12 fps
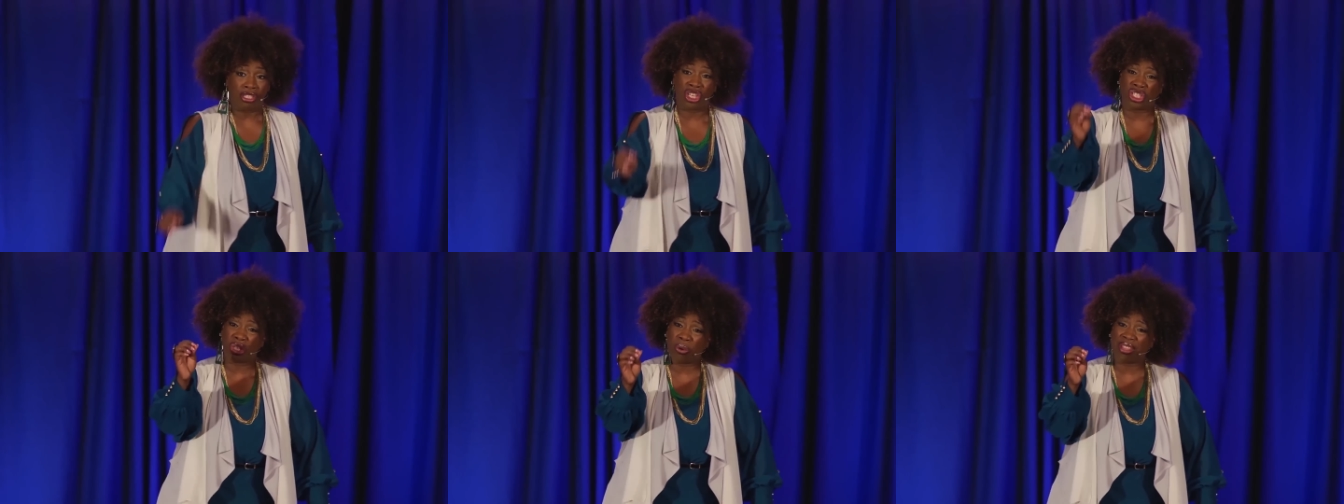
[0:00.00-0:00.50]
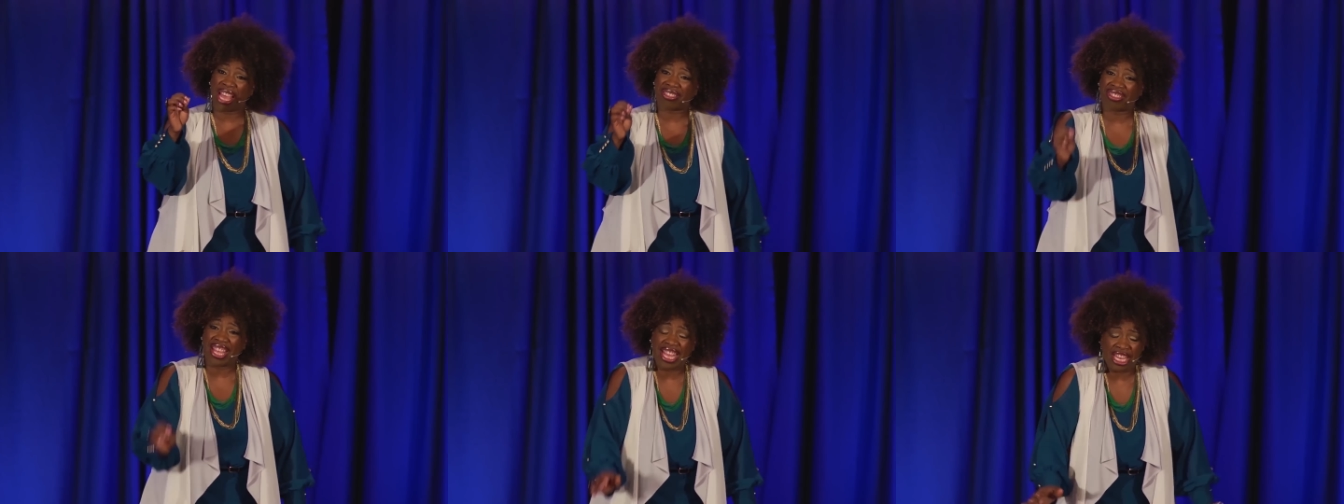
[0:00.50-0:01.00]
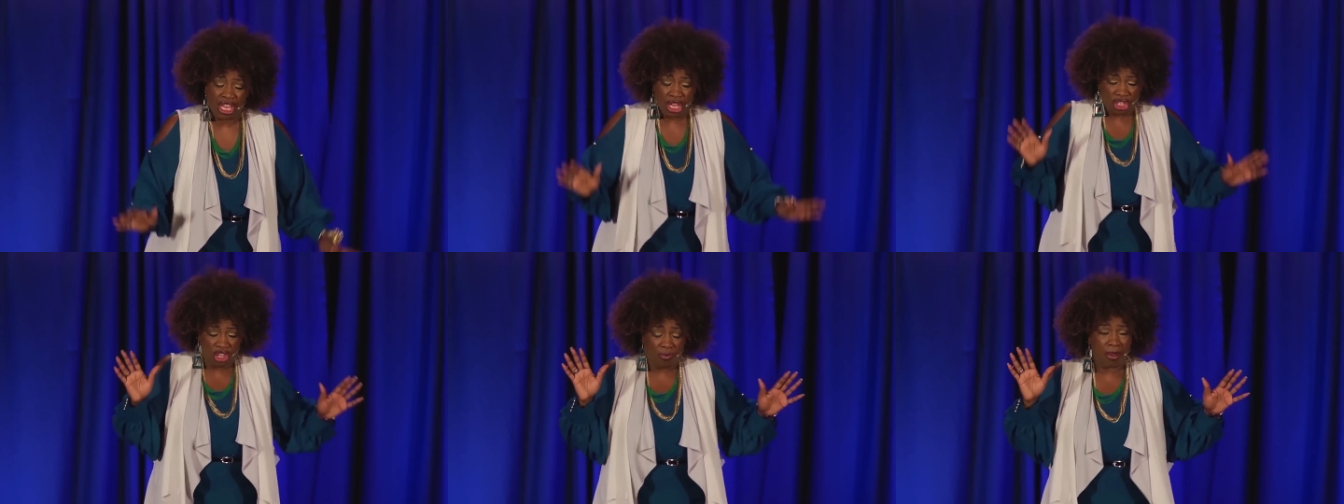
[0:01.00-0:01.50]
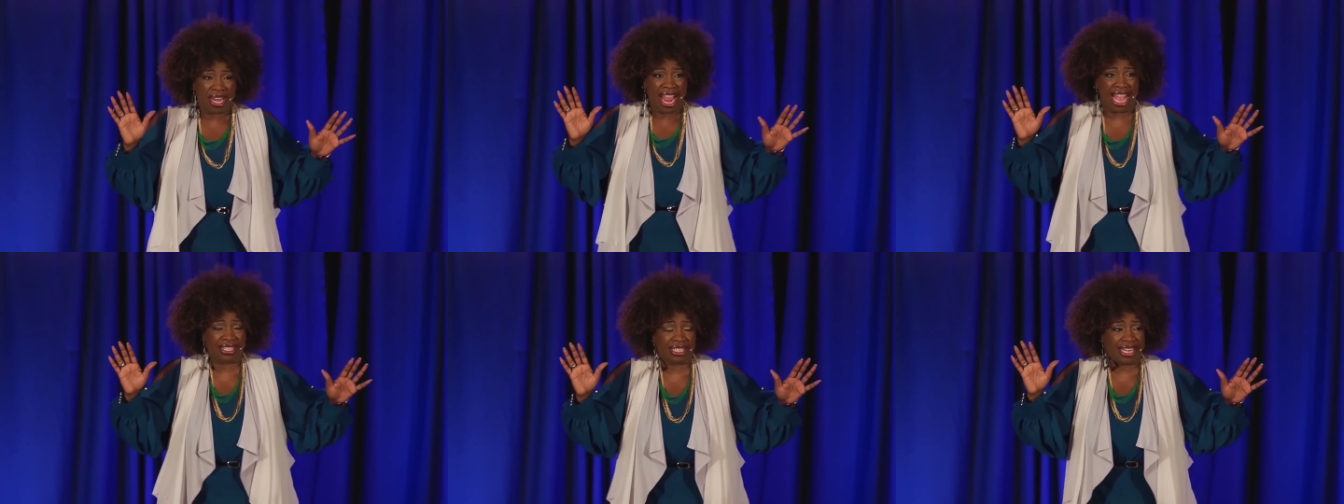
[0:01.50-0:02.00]
to do that thing you've been
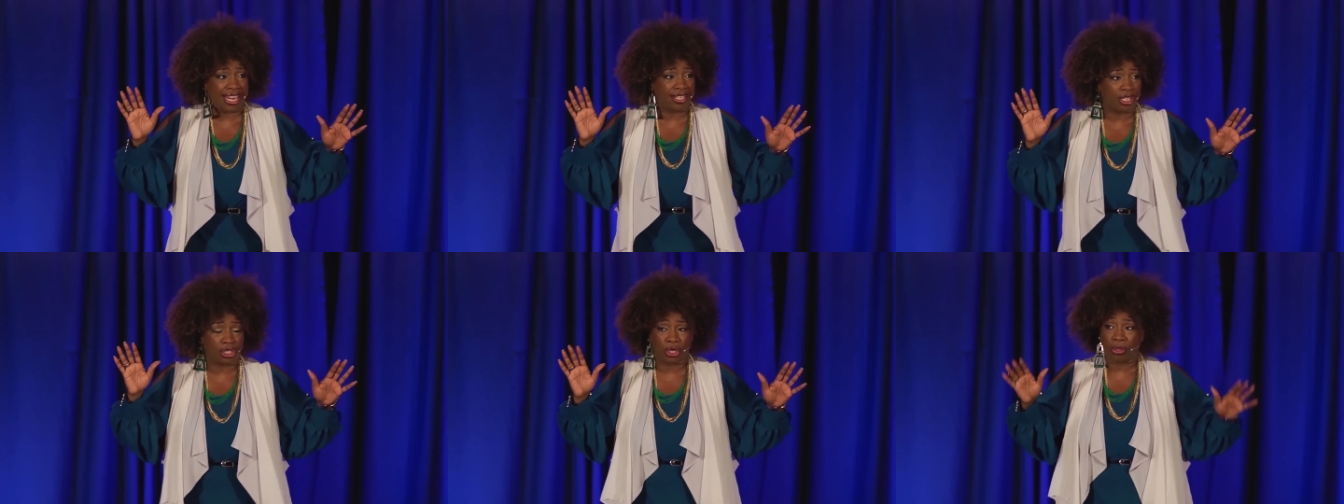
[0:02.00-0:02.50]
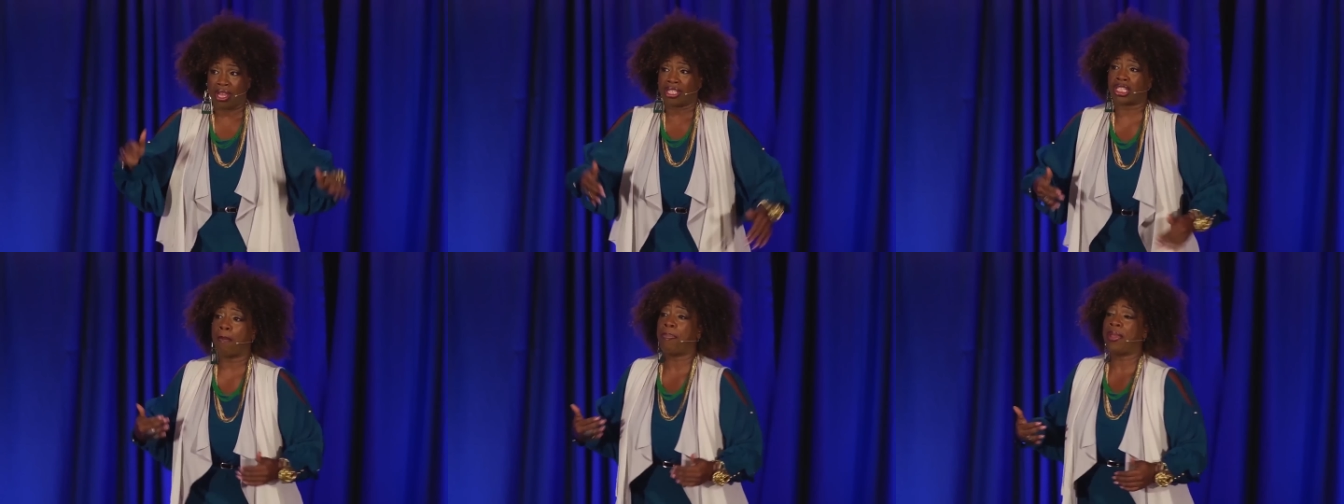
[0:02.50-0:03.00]
hesitating to do, to